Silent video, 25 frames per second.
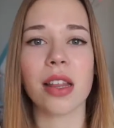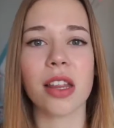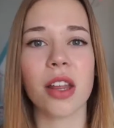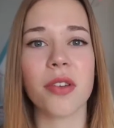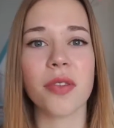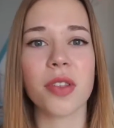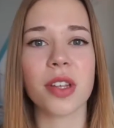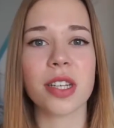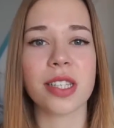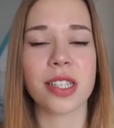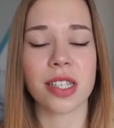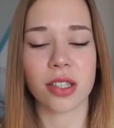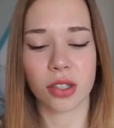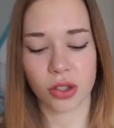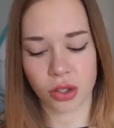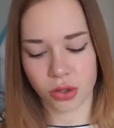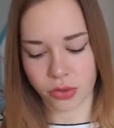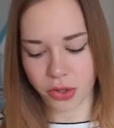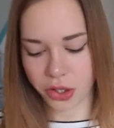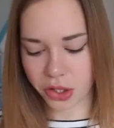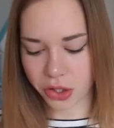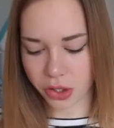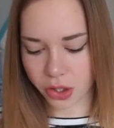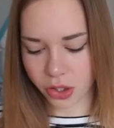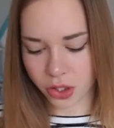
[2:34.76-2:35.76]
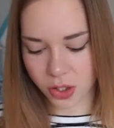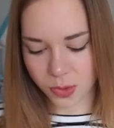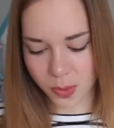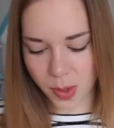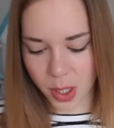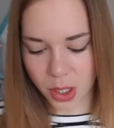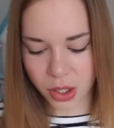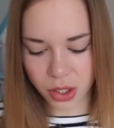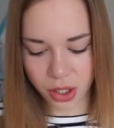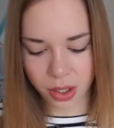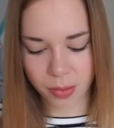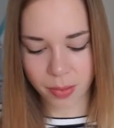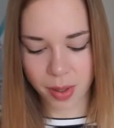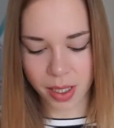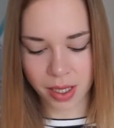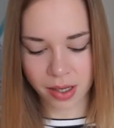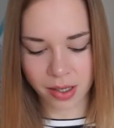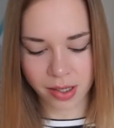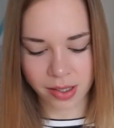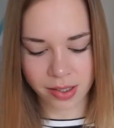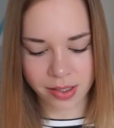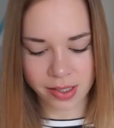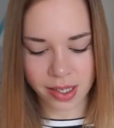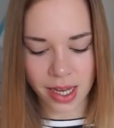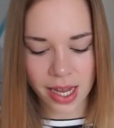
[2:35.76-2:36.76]
love this illustration especially
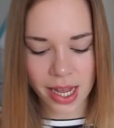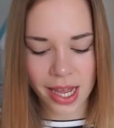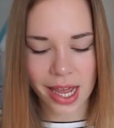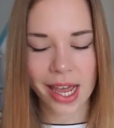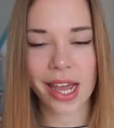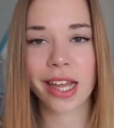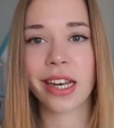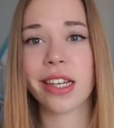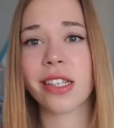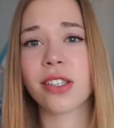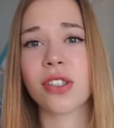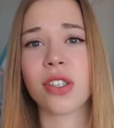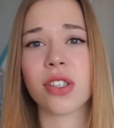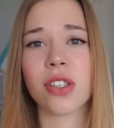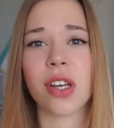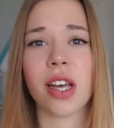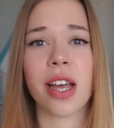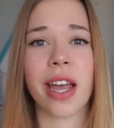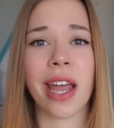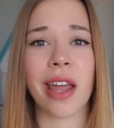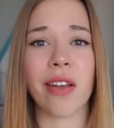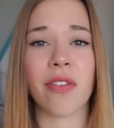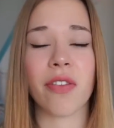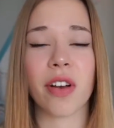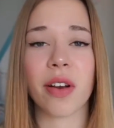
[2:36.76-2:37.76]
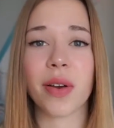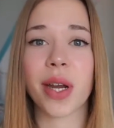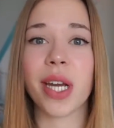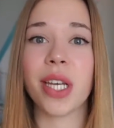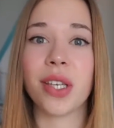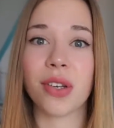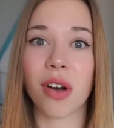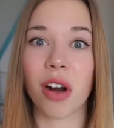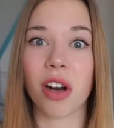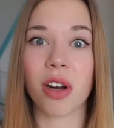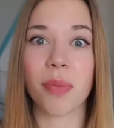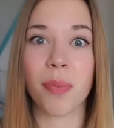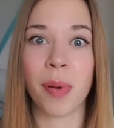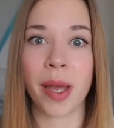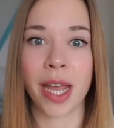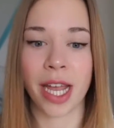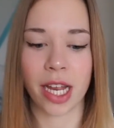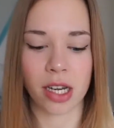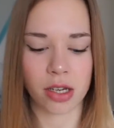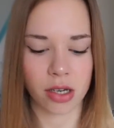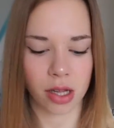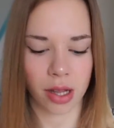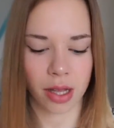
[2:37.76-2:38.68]
because it is a very dark page.